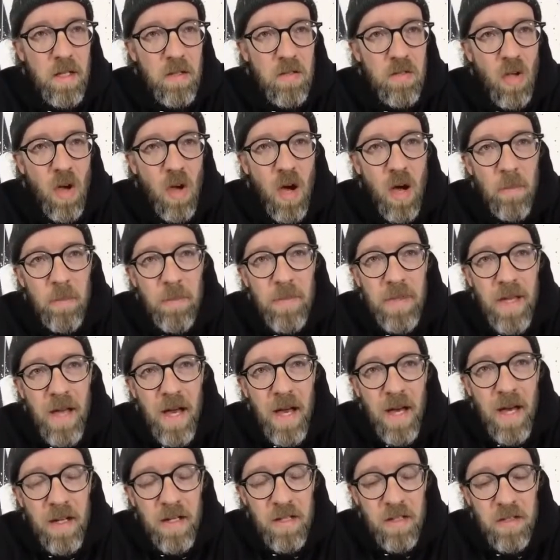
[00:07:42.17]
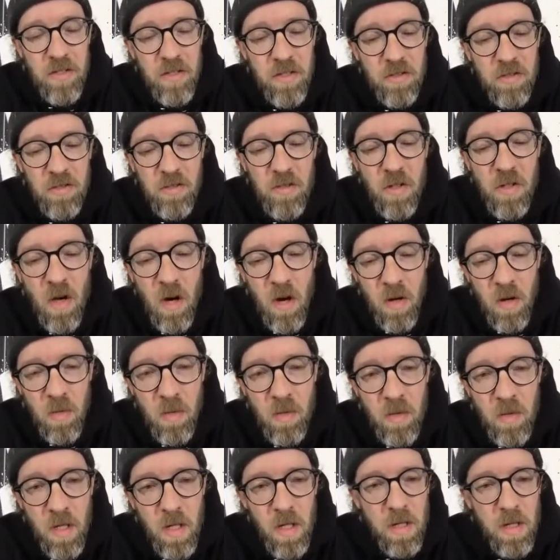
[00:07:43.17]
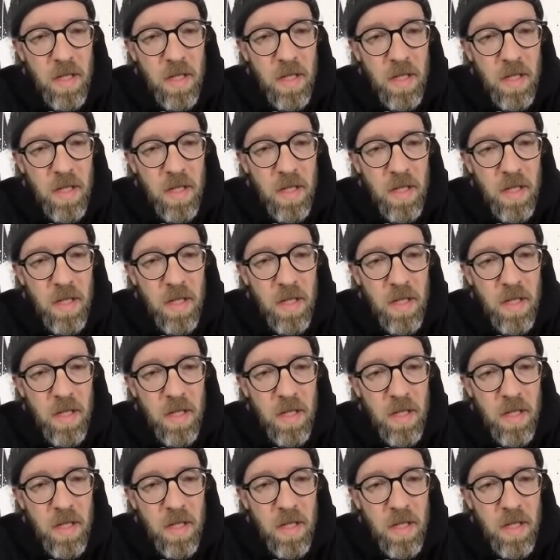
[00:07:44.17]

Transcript: taught me how to just go.